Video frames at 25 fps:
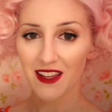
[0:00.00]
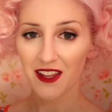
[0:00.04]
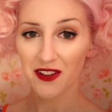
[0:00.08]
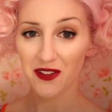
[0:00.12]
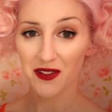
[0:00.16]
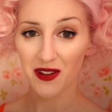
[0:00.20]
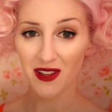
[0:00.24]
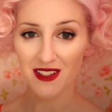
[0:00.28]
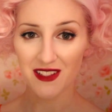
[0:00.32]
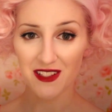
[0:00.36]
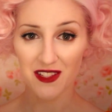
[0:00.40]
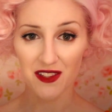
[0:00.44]

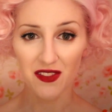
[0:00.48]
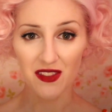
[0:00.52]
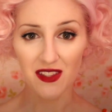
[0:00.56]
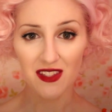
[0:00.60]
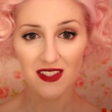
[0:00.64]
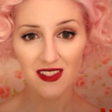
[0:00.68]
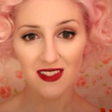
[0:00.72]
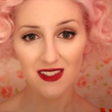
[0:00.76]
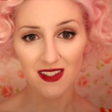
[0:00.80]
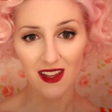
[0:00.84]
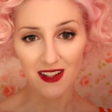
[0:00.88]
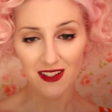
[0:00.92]
Okay, so
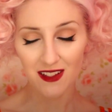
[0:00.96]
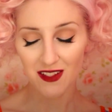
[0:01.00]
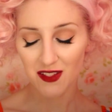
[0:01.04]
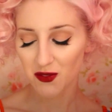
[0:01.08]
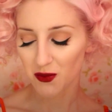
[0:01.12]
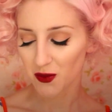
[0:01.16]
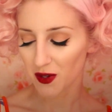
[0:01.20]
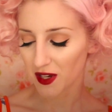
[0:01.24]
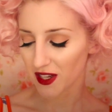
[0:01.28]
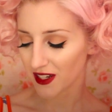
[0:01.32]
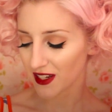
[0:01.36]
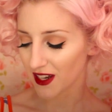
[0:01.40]
this
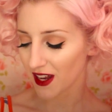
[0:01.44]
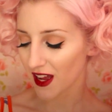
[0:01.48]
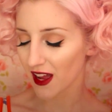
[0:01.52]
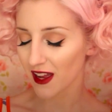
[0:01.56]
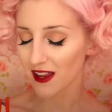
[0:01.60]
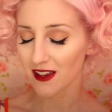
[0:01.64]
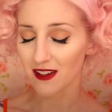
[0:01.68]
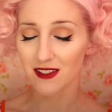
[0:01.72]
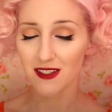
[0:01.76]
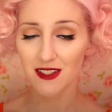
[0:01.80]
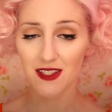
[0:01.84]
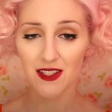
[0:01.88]
next one
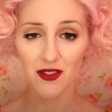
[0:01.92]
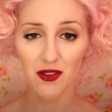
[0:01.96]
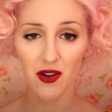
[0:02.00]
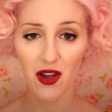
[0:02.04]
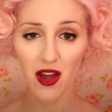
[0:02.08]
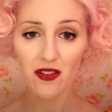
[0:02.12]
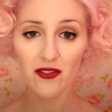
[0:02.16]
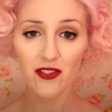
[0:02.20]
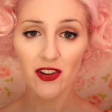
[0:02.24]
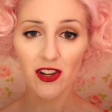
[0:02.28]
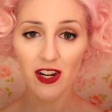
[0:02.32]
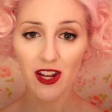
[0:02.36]
I also
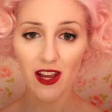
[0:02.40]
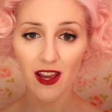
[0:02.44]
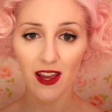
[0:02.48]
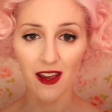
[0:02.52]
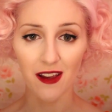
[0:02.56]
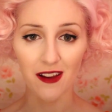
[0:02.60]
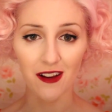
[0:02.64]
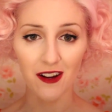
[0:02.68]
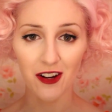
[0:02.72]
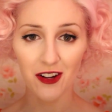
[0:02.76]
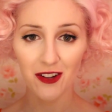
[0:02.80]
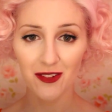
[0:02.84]
have on a
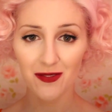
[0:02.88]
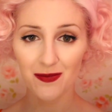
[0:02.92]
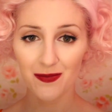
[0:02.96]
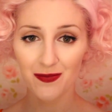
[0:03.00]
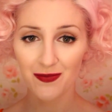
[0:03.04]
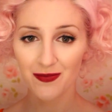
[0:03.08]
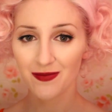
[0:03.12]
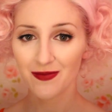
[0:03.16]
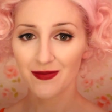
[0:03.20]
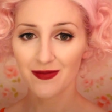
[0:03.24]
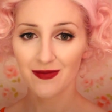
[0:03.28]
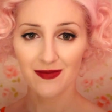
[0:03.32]
hanger.
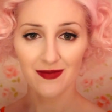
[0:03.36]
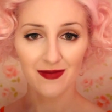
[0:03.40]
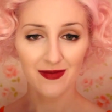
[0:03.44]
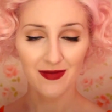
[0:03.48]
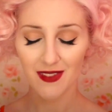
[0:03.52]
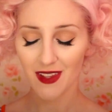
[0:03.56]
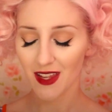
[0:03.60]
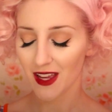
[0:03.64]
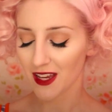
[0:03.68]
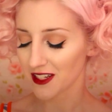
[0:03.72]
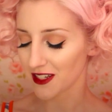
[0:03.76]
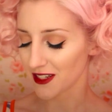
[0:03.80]

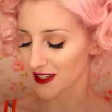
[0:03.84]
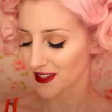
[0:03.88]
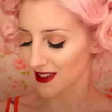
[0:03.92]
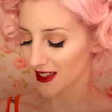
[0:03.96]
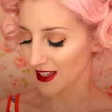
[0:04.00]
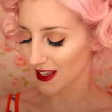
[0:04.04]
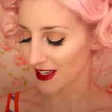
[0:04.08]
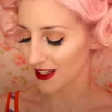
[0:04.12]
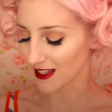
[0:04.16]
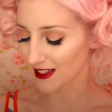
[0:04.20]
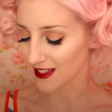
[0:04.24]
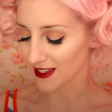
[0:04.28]
I just
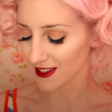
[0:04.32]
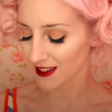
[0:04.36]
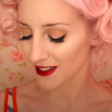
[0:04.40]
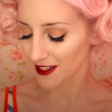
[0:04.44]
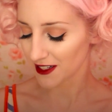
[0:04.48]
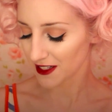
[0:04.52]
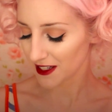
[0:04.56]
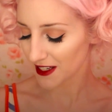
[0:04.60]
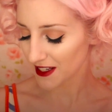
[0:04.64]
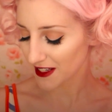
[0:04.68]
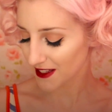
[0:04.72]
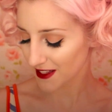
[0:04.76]
think it's a
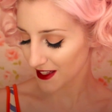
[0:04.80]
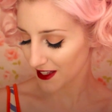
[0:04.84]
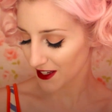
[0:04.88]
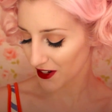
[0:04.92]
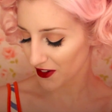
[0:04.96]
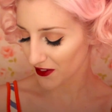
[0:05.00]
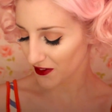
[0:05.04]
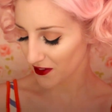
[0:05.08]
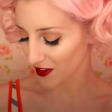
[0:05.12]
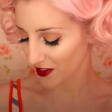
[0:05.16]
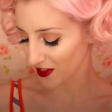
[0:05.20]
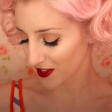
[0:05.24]
little
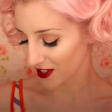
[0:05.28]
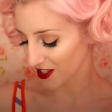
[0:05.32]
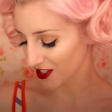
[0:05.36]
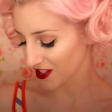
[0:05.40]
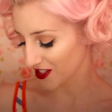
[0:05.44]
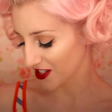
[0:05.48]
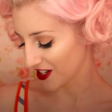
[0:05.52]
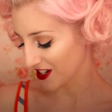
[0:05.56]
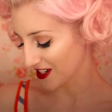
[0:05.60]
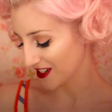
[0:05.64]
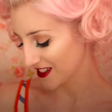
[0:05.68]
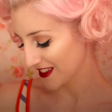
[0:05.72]
easier for the
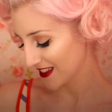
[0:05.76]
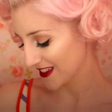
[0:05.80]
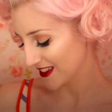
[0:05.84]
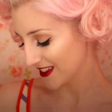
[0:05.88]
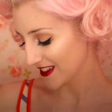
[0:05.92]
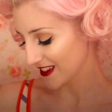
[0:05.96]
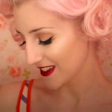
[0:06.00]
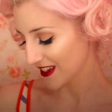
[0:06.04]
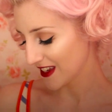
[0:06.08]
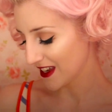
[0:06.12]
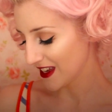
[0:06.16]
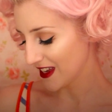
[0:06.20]

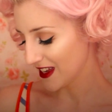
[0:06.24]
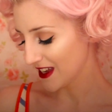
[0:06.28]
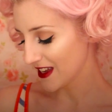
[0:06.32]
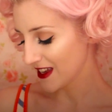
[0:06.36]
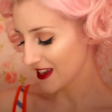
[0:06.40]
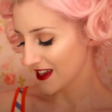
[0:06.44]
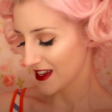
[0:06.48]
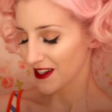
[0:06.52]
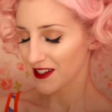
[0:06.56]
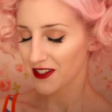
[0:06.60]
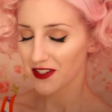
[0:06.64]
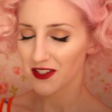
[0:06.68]
shirts
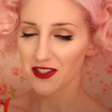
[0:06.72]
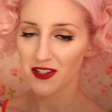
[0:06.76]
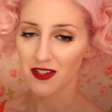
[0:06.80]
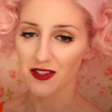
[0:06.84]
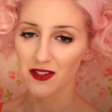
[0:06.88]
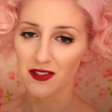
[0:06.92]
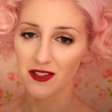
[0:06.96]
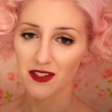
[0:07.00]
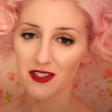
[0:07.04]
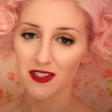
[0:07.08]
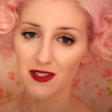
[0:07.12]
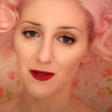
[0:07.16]

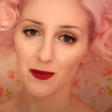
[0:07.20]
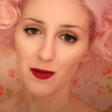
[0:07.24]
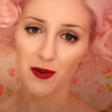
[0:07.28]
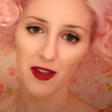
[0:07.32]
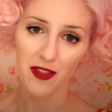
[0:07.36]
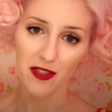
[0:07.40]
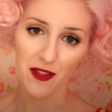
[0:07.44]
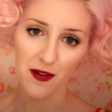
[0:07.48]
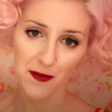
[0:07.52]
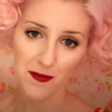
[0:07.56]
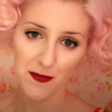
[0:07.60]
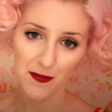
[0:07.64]
to display
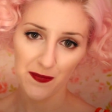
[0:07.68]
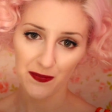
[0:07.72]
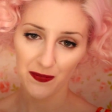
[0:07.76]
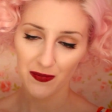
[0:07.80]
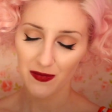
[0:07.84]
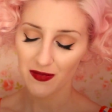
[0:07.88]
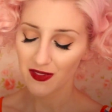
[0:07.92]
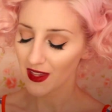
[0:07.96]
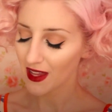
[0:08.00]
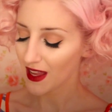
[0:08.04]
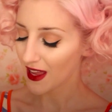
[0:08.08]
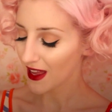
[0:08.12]

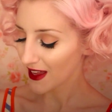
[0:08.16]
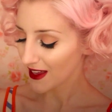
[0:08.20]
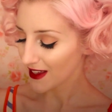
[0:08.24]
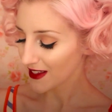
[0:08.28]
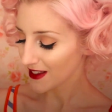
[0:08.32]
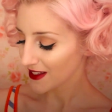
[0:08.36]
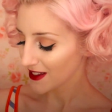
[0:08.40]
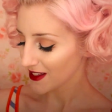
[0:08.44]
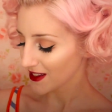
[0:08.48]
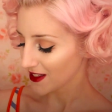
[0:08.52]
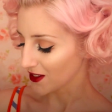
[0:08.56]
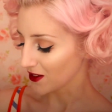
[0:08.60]
them.
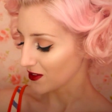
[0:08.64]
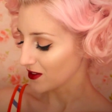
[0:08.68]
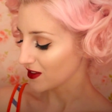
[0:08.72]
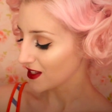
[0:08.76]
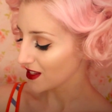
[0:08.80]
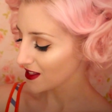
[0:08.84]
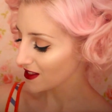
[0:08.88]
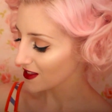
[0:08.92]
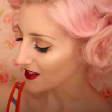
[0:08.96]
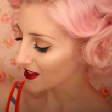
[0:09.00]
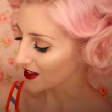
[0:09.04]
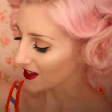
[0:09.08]
So
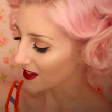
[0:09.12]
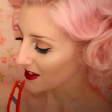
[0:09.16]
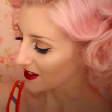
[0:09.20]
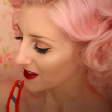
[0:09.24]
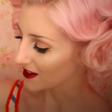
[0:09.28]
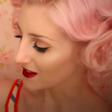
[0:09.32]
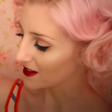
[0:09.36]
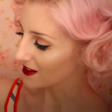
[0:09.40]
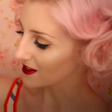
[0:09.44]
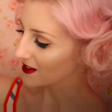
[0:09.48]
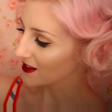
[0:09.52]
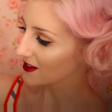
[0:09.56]
this
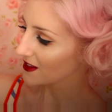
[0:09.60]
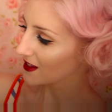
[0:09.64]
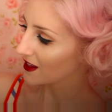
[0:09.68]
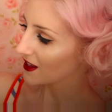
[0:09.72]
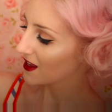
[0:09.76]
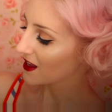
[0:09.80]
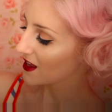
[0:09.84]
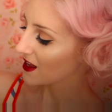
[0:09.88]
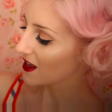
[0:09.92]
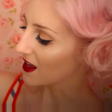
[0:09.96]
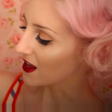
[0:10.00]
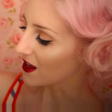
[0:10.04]
is
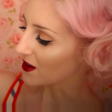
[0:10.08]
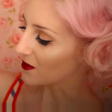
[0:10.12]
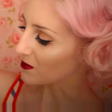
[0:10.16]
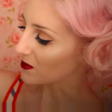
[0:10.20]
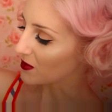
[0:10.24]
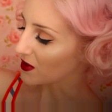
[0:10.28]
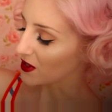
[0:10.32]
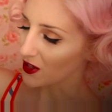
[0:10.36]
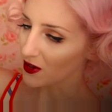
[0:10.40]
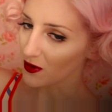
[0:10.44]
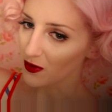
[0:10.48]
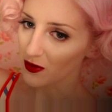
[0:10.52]
a
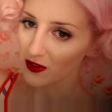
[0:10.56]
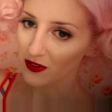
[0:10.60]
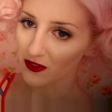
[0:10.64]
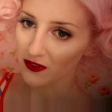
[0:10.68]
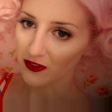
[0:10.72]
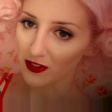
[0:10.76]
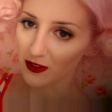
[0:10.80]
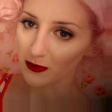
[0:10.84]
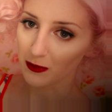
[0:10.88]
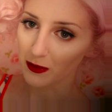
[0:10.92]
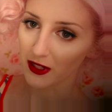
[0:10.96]
beautiful